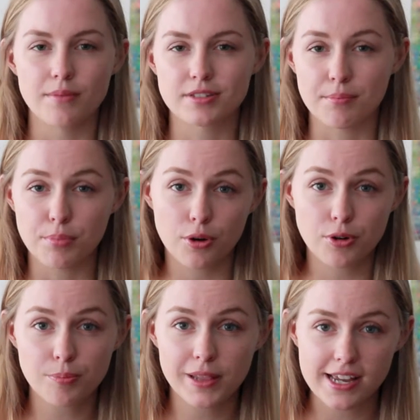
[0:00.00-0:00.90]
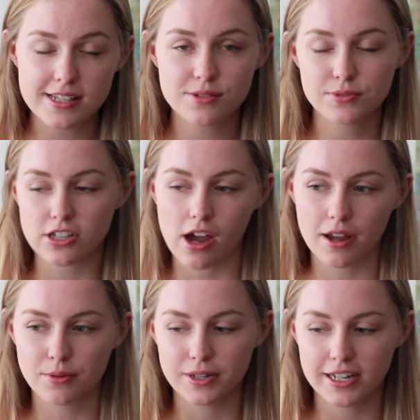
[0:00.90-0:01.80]
some power plates, which
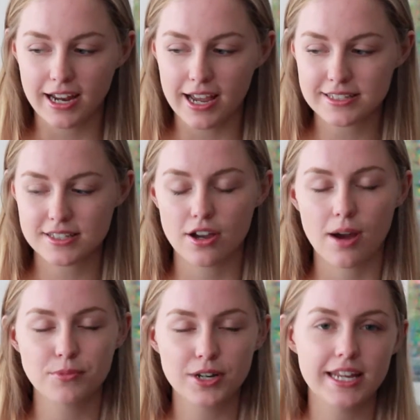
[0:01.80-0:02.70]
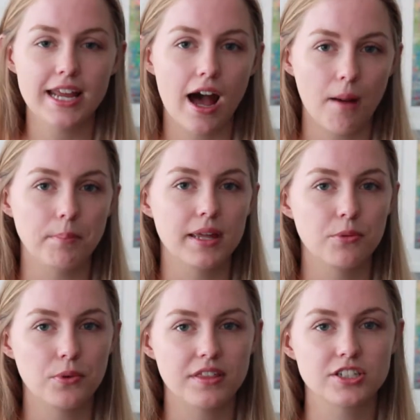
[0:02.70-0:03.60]
I really like, so I'm really
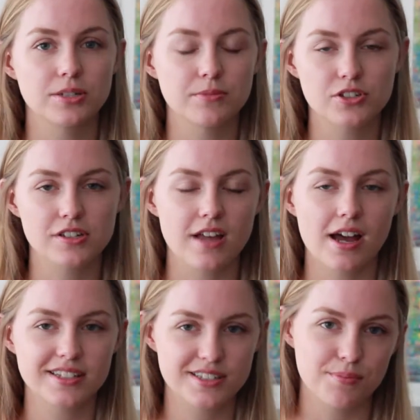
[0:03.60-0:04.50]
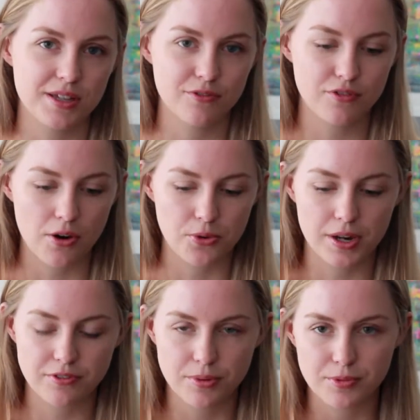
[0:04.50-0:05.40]
happy with the gym. It's just like it's a bit far
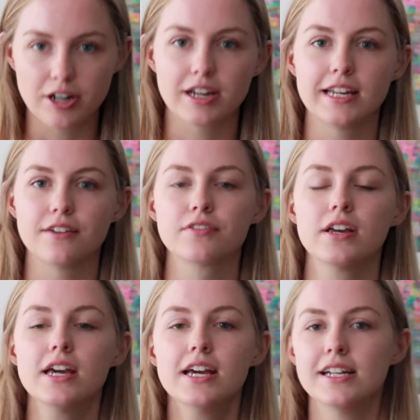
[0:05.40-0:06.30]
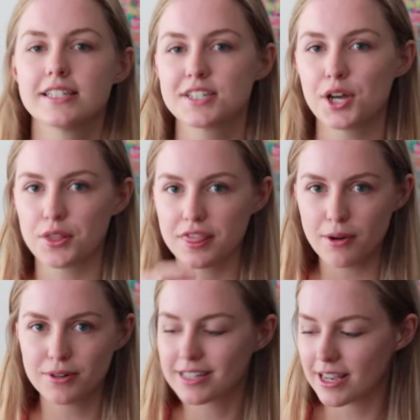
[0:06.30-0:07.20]
away from where I live. So
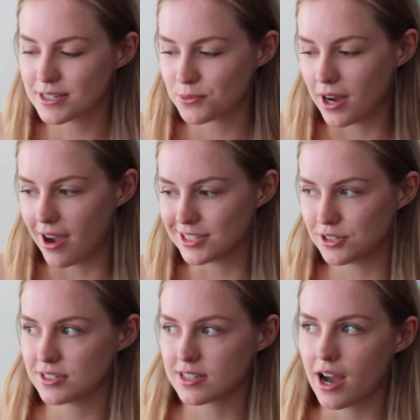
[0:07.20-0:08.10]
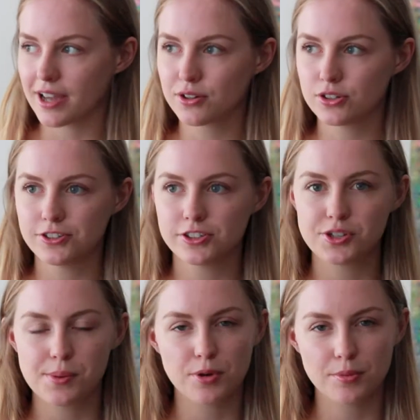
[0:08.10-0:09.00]
nowadays what I do is that I go to the
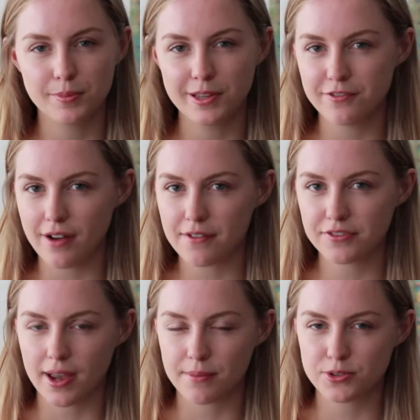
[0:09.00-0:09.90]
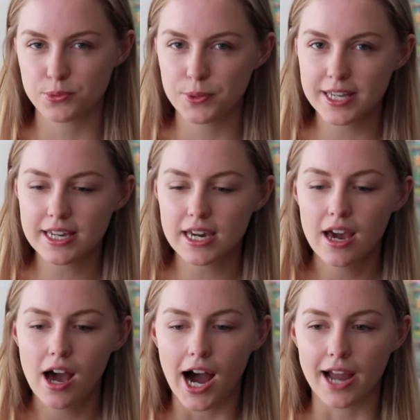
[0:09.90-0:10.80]
gym probably 5 times a week.
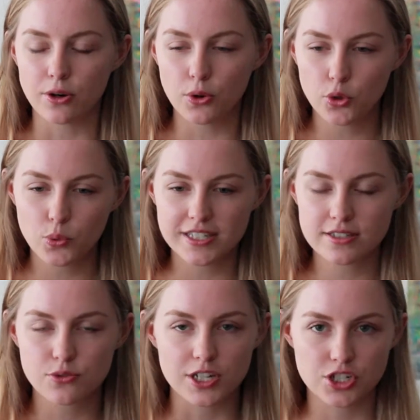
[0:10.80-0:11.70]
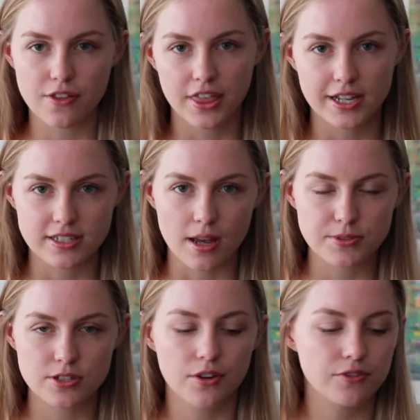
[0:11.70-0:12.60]
I always switch things
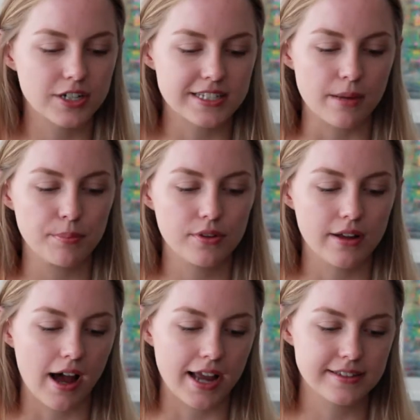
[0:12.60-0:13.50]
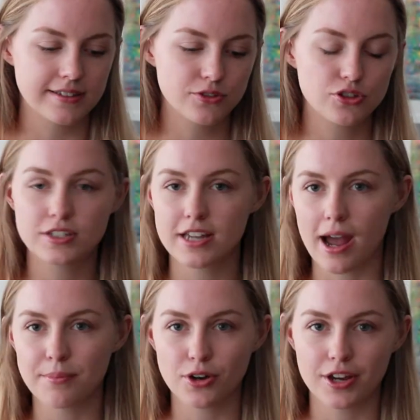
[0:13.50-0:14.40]
up. So for example,
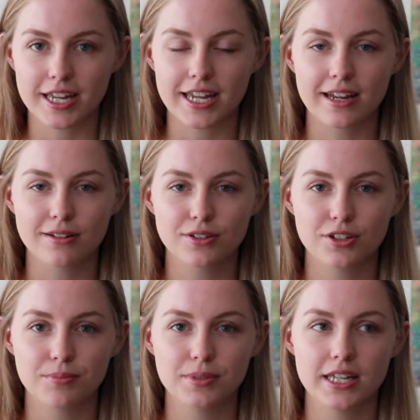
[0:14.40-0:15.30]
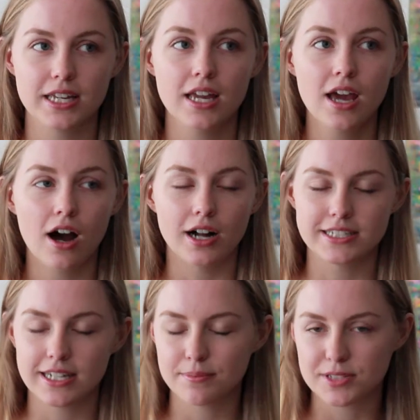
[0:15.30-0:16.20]
today I'm going to be on
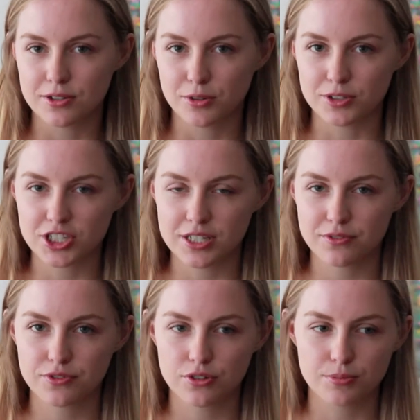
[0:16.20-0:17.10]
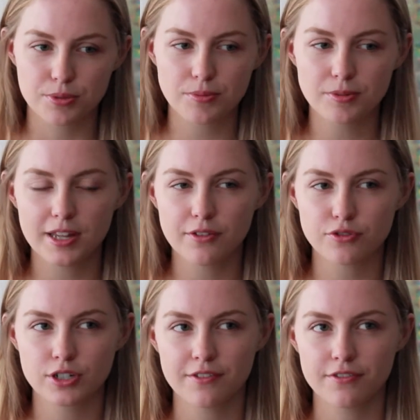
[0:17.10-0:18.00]
the elliptical machine for probably
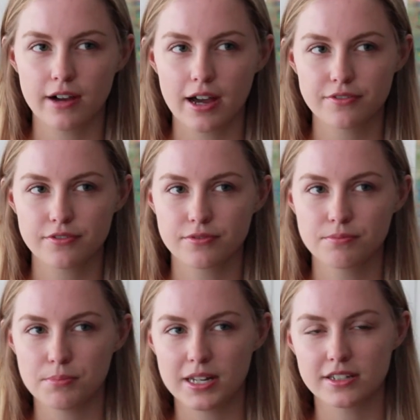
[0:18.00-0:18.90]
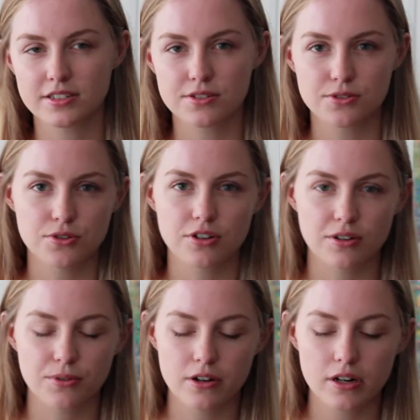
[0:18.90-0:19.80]
45 minutes to an
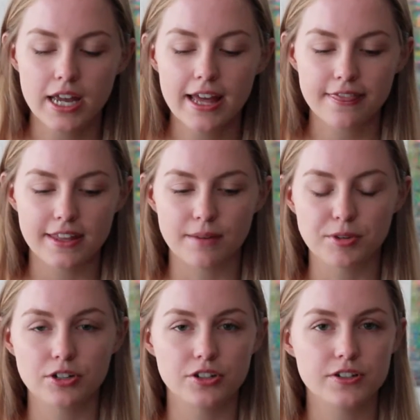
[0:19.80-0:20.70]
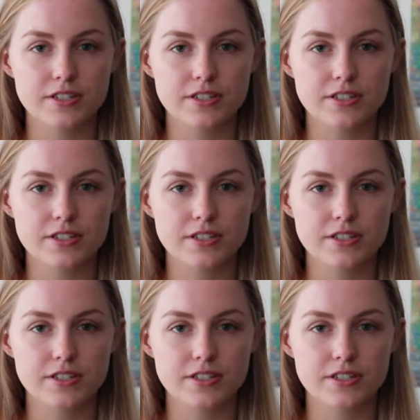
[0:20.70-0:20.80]
hour. Then I'm going to